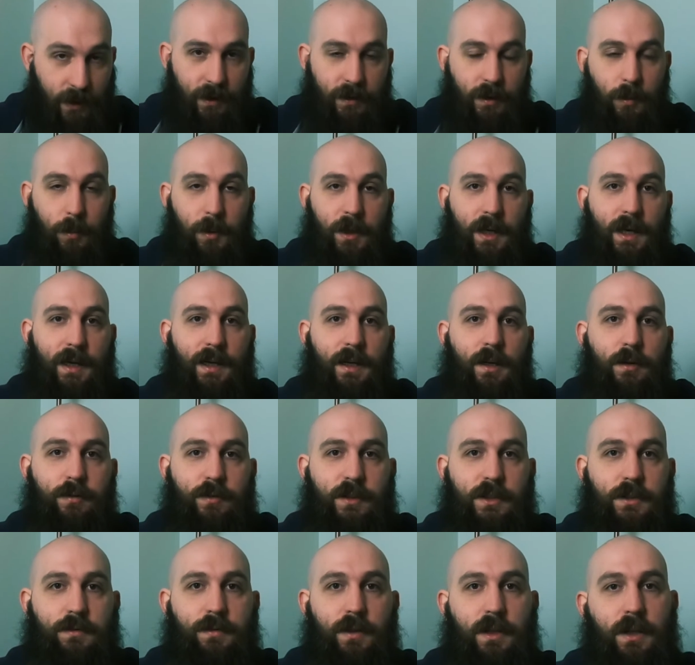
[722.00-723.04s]
and at the beginning of
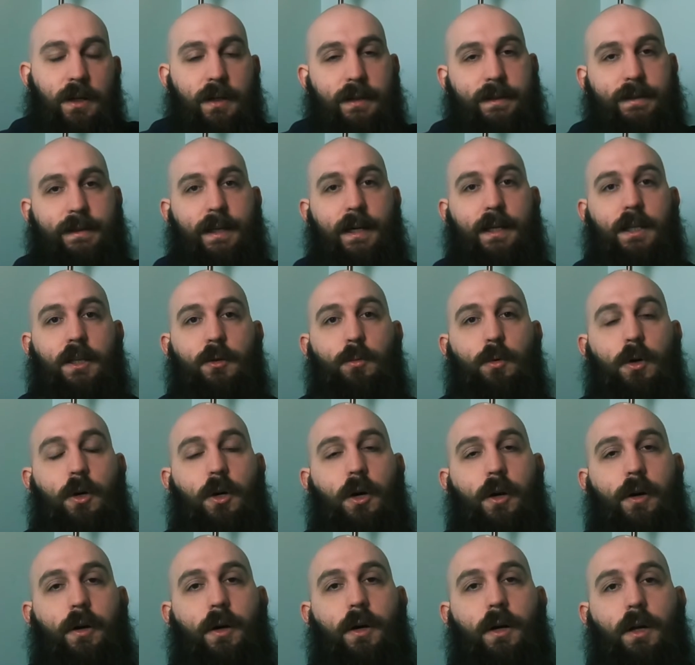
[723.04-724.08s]
this video I said you were
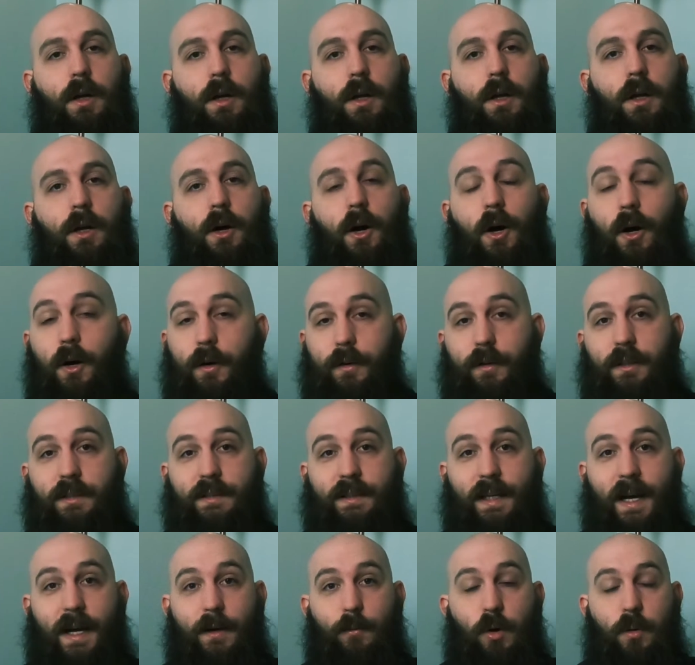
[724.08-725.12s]
gonna
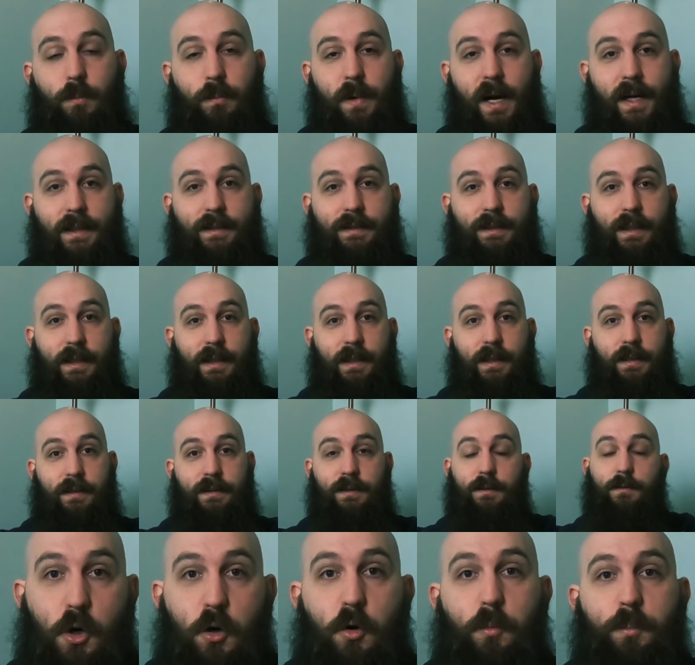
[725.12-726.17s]
understand what masking is,
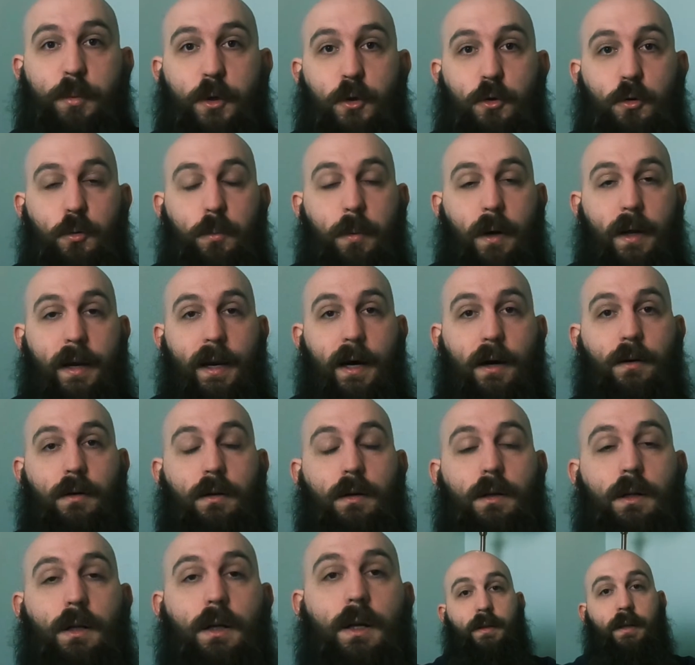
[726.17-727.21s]
which I hope you do by now.
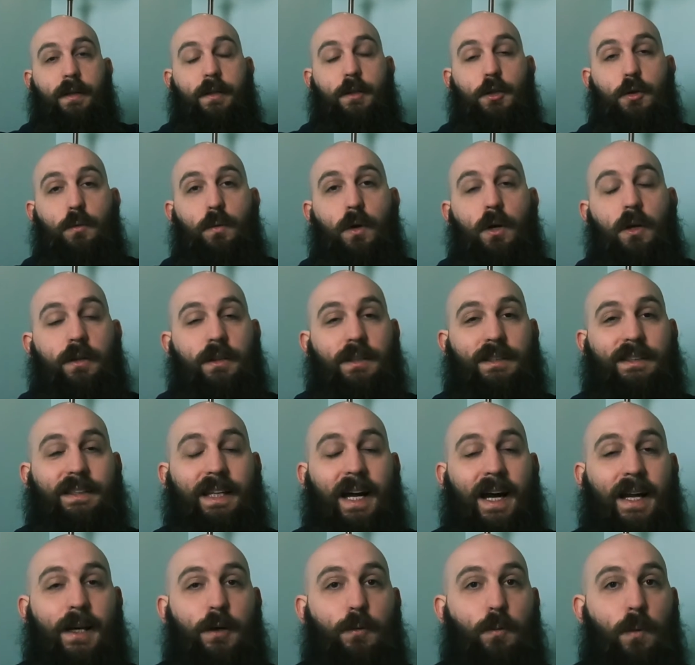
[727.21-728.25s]
That you will
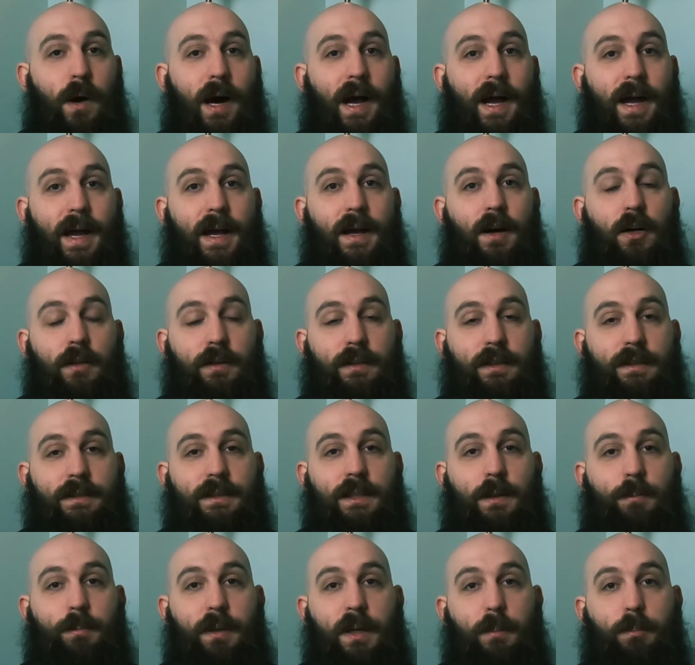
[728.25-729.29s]
understand why
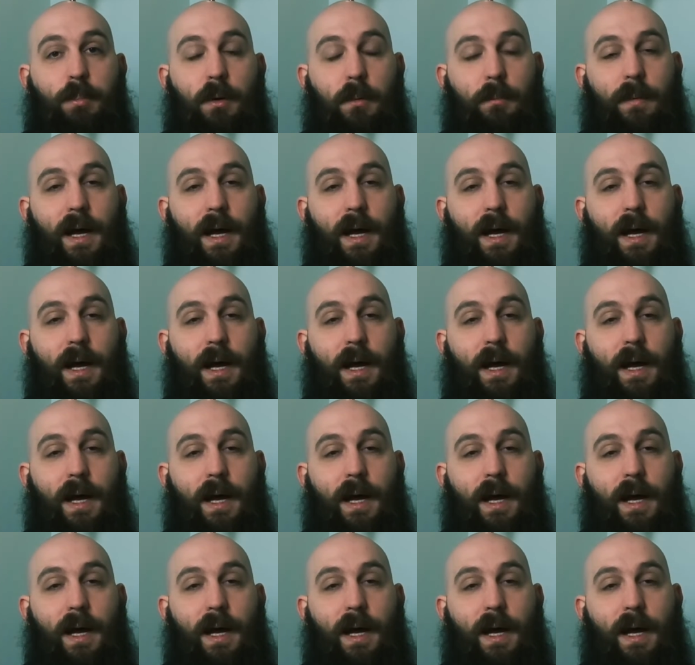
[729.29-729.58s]
autistic people